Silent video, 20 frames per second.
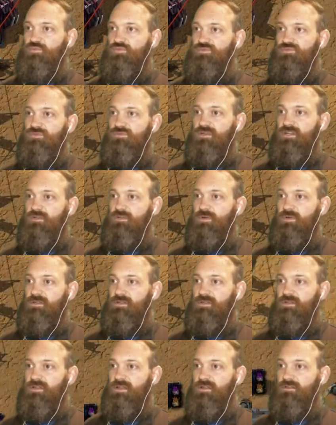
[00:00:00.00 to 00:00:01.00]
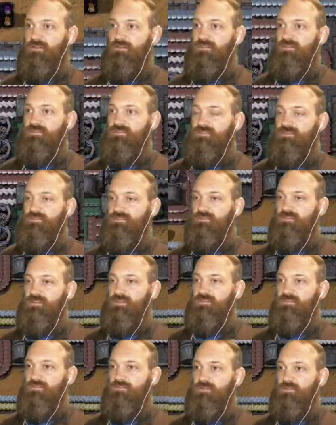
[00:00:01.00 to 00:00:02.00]
pretty quickly.
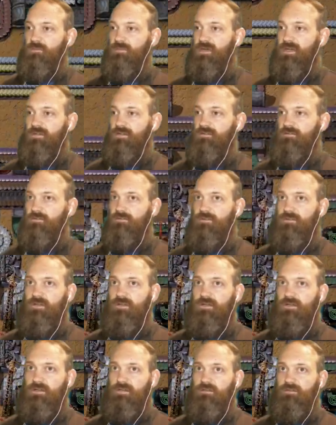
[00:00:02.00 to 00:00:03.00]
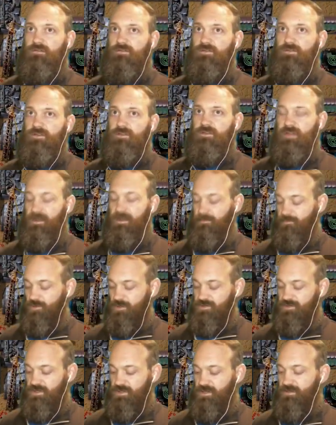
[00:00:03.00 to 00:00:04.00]
That's not a bad little thing. Look at that.
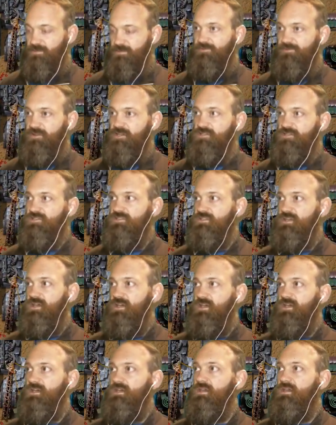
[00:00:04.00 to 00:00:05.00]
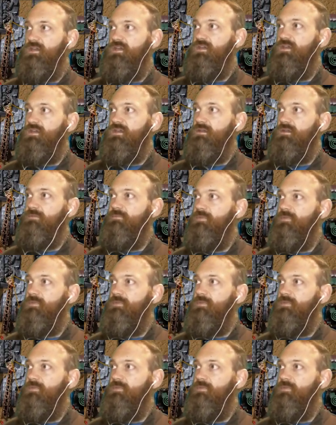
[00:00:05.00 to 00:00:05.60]
Rocket silo is finished. Hey.